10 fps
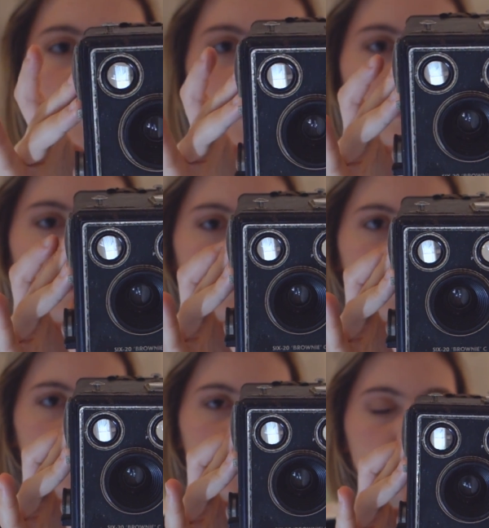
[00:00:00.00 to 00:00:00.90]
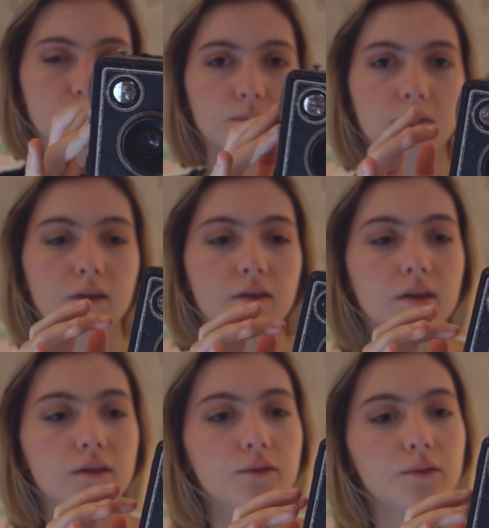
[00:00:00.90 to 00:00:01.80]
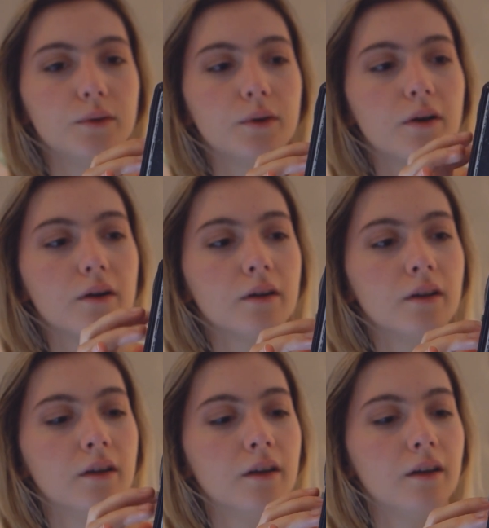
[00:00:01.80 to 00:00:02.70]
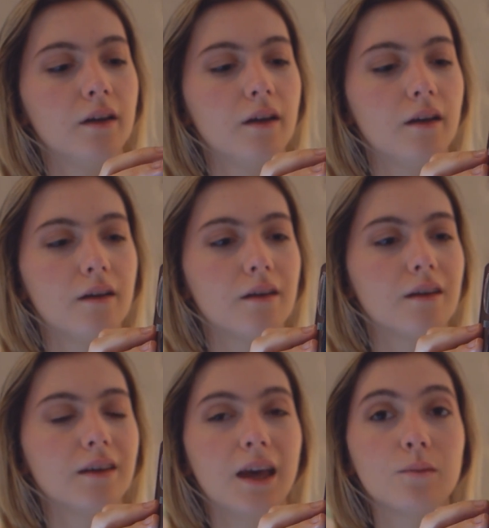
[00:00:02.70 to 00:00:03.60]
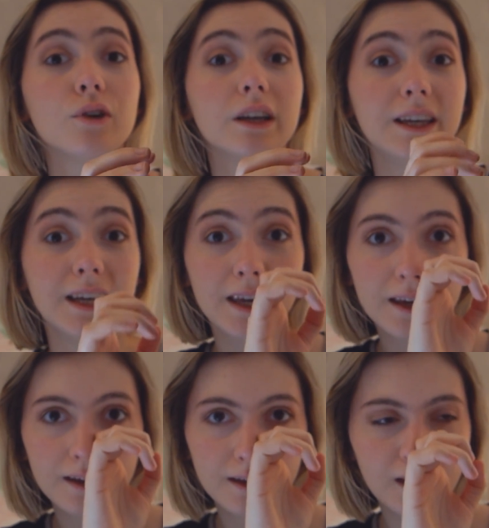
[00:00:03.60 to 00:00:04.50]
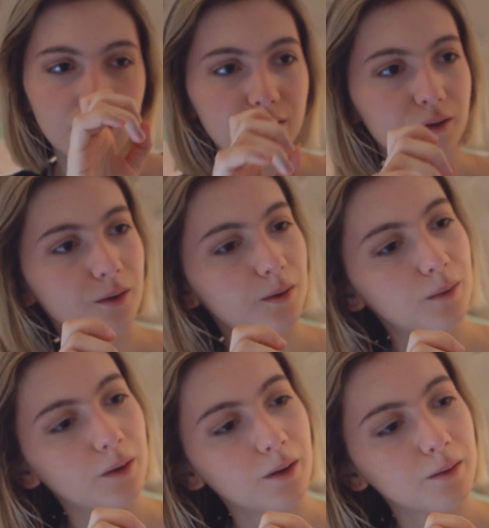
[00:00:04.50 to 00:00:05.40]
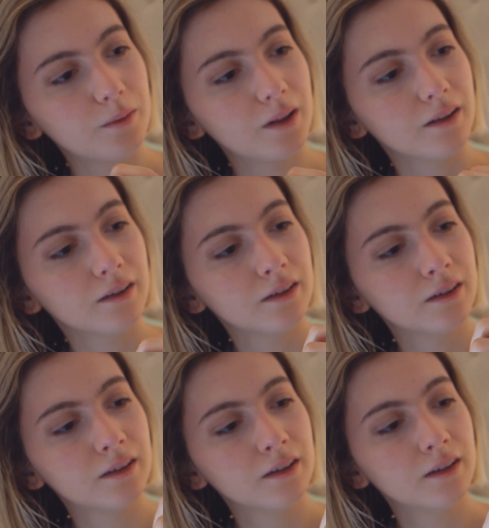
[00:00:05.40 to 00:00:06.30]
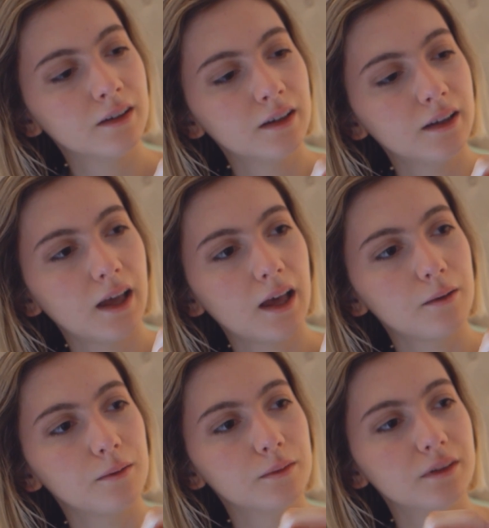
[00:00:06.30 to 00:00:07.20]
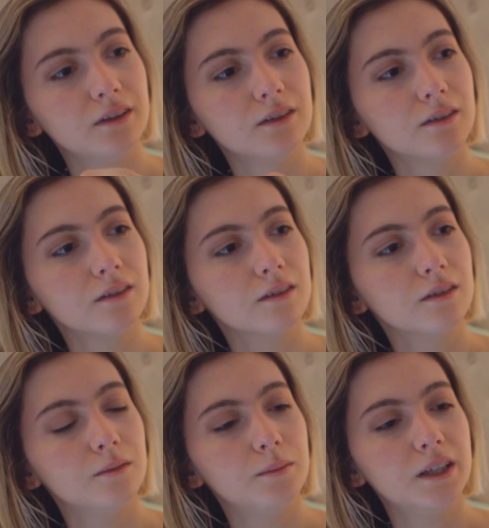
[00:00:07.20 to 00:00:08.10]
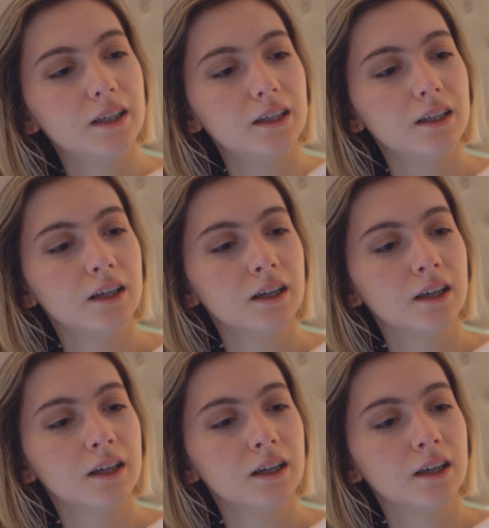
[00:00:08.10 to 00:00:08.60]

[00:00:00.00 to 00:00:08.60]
And same if you're a camera geek and you know well, how this could be